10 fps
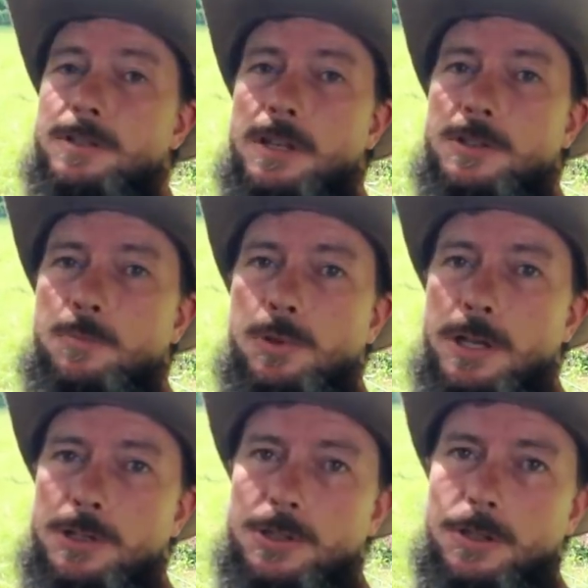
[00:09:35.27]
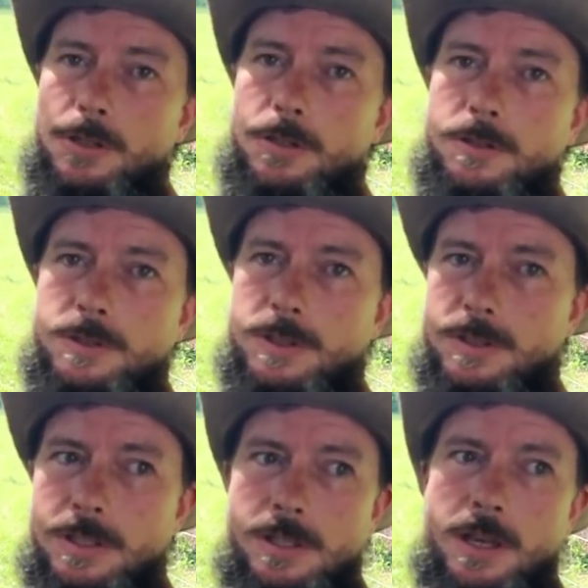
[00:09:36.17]
is such a pleasure to
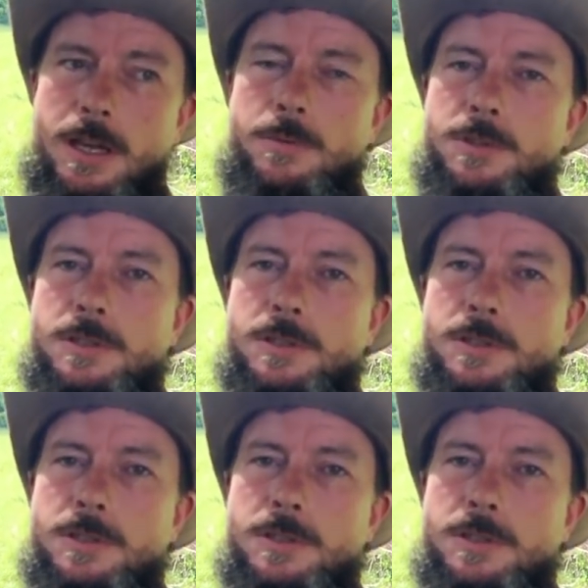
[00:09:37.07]
see them